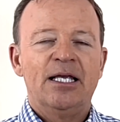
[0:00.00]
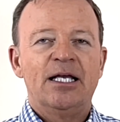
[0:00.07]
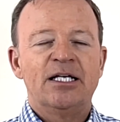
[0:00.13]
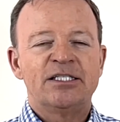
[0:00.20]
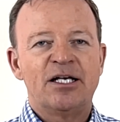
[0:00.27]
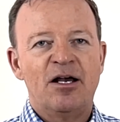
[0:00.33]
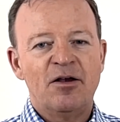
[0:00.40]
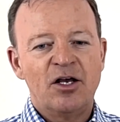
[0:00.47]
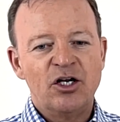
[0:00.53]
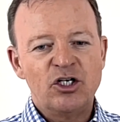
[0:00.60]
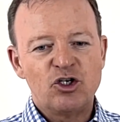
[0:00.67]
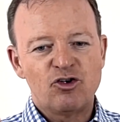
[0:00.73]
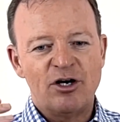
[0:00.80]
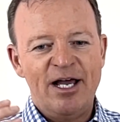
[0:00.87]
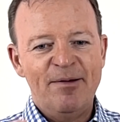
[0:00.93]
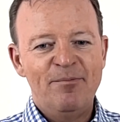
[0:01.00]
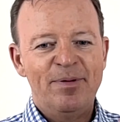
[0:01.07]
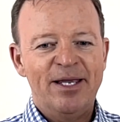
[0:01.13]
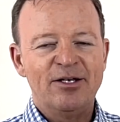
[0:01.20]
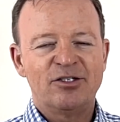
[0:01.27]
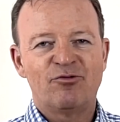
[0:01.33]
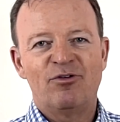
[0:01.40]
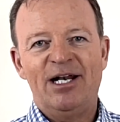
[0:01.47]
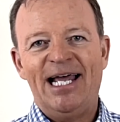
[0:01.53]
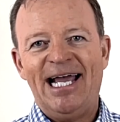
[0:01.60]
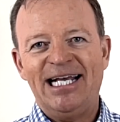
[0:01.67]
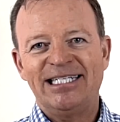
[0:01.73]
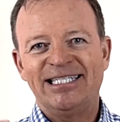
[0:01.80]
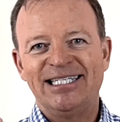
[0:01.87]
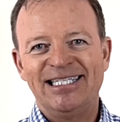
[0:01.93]
So I'm going to try and be as
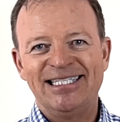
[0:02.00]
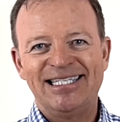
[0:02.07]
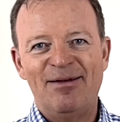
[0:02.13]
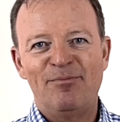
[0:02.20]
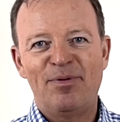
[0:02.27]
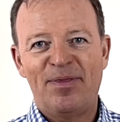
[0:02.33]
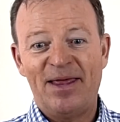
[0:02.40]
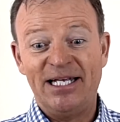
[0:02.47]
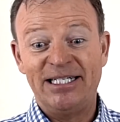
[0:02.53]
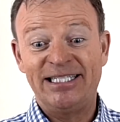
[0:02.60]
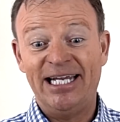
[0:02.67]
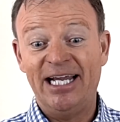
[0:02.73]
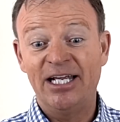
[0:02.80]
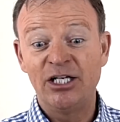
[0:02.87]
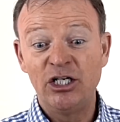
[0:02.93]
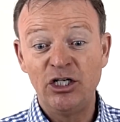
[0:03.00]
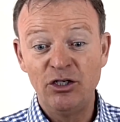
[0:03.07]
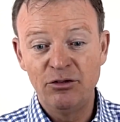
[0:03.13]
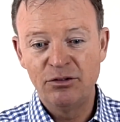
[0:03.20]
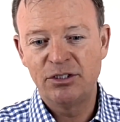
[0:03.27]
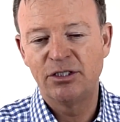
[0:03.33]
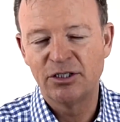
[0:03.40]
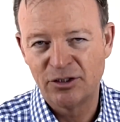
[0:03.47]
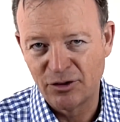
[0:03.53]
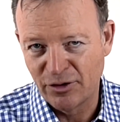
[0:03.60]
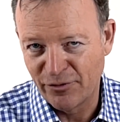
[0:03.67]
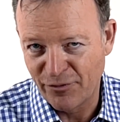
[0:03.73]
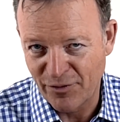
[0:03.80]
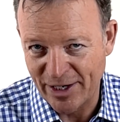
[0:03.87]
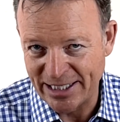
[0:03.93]
relaxed and as empathetic and use the sort
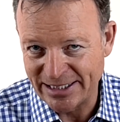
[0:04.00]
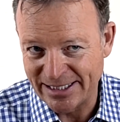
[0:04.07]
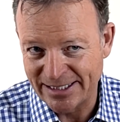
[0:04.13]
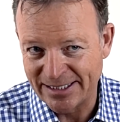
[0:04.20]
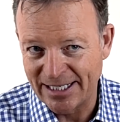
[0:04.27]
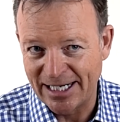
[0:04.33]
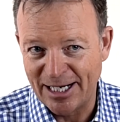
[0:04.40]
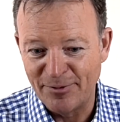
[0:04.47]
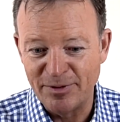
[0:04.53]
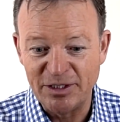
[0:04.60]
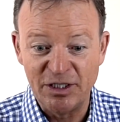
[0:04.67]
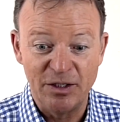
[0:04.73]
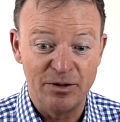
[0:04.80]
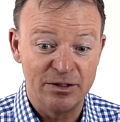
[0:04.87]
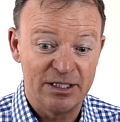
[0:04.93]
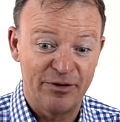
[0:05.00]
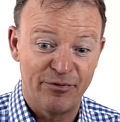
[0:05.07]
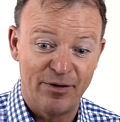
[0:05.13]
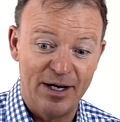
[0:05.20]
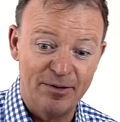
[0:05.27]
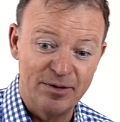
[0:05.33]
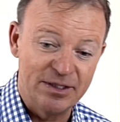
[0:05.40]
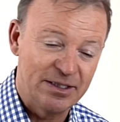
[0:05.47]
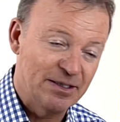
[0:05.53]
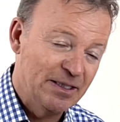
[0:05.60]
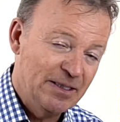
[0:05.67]
of phrases that I would use if I was,